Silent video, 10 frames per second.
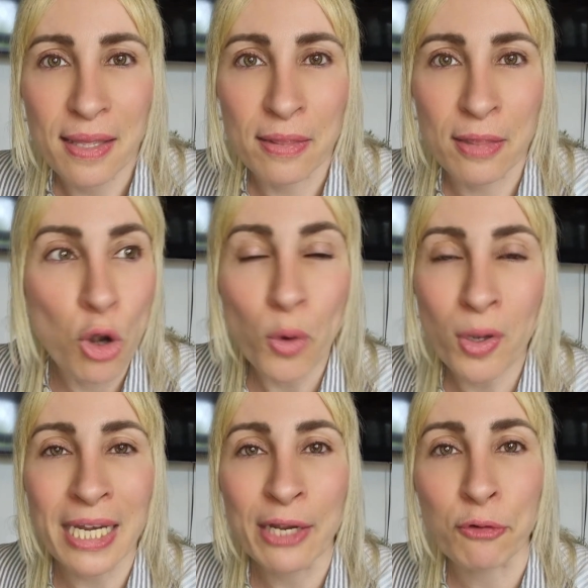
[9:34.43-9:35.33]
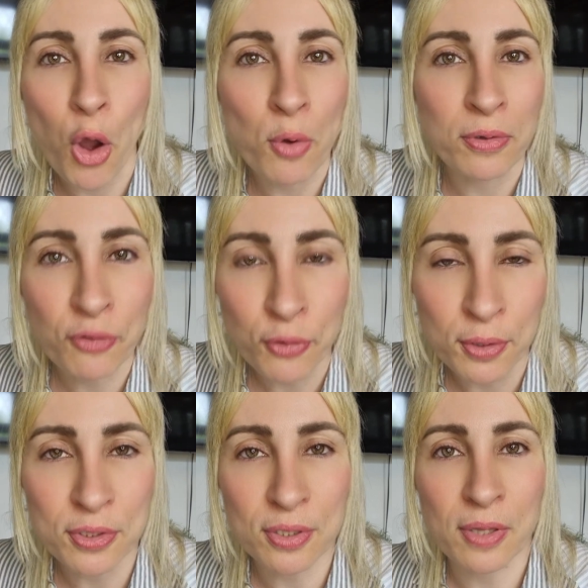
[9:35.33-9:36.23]
the locally grown
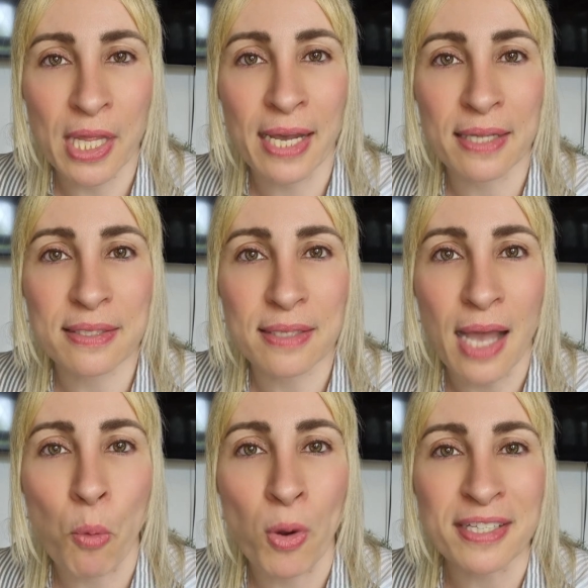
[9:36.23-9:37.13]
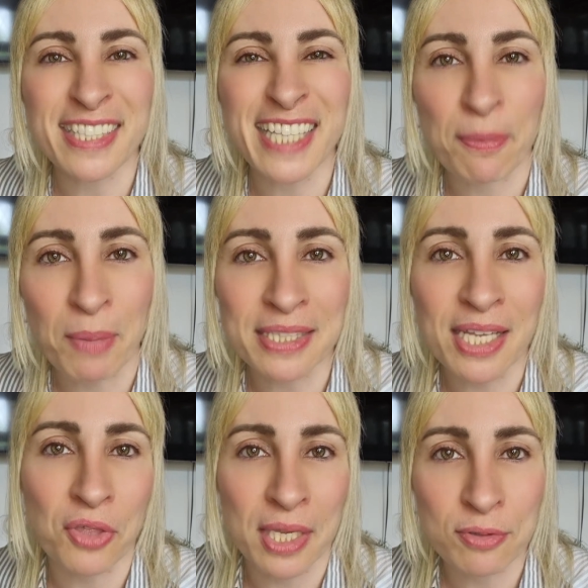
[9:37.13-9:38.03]
fruit that I want to stick my
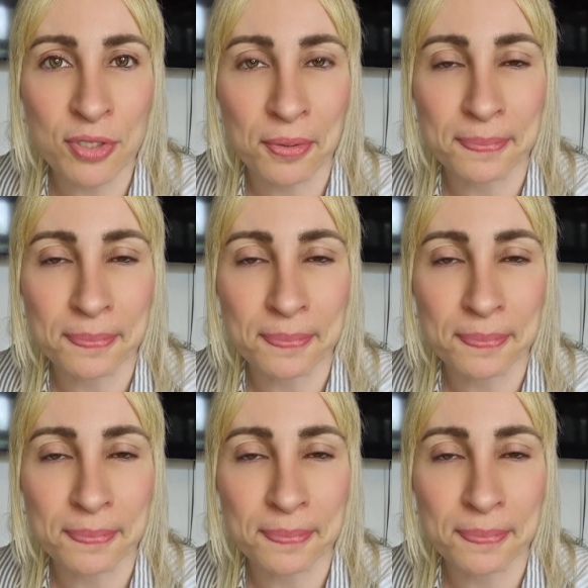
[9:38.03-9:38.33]
teeth into.